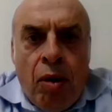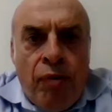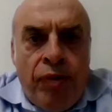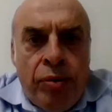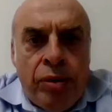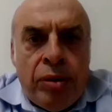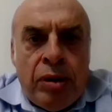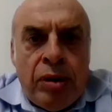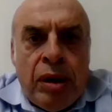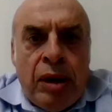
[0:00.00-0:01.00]
awful,
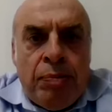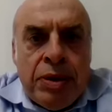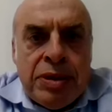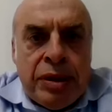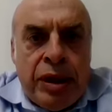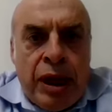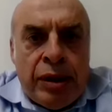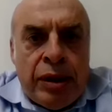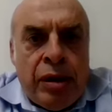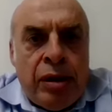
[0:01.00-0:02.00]

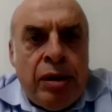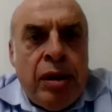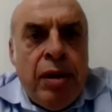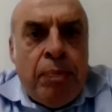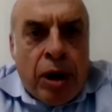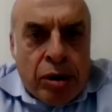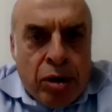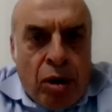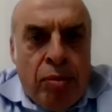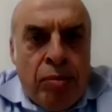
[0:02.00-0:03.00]
unprecedented
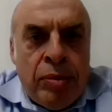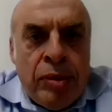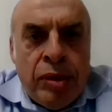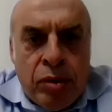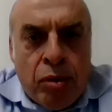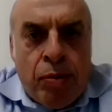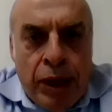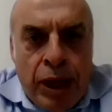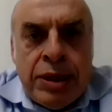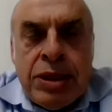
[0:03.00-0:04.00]
pogrom took
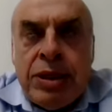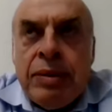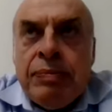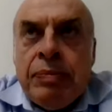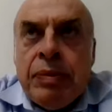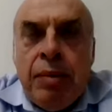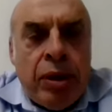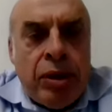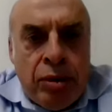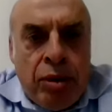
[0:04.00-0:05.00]
place.
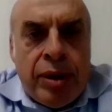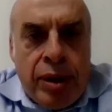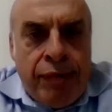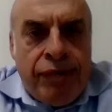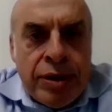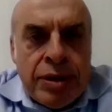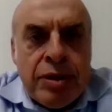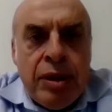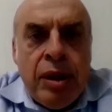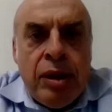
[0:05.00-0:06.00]
But you know the difference?
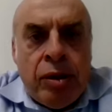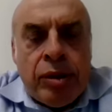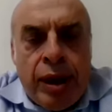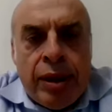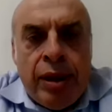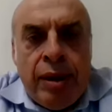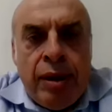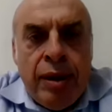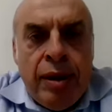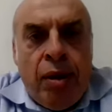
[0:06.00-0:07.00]
Not like the
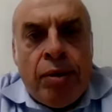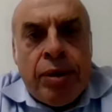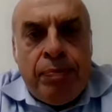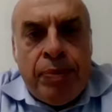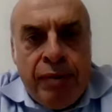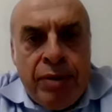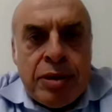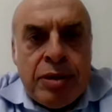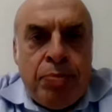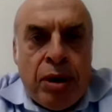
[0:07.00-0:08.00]
all the
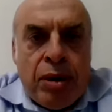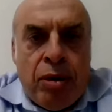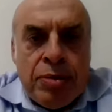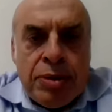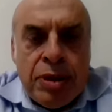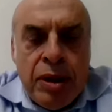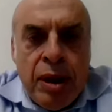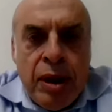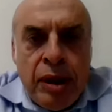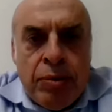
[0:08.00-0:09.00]
previous pogroms.
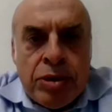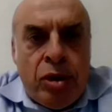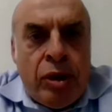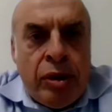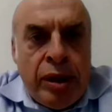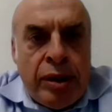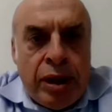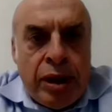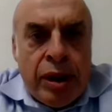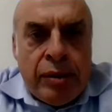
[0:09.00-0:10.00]
It was all on the
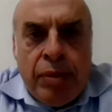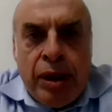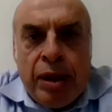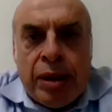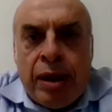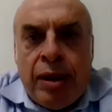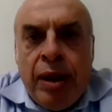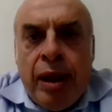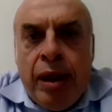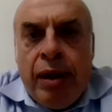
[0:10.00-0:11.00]
internet, meaning that
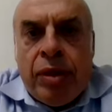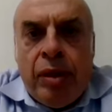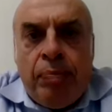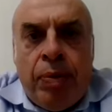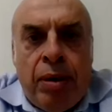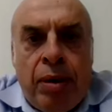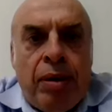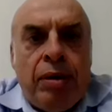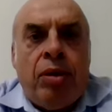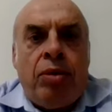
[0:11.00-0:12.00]
if the,
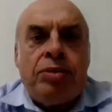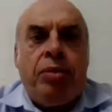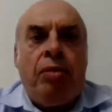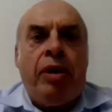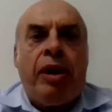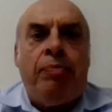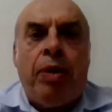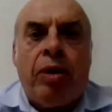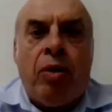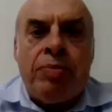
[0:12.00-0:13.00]
uh, those who were making
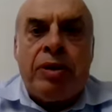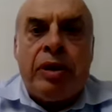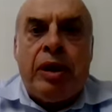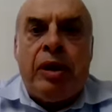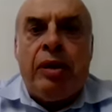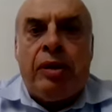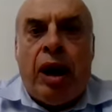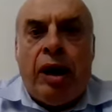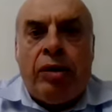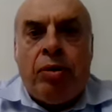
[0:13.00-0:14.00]
pogroms really
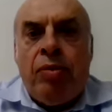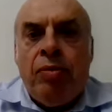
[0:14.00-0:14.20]
try to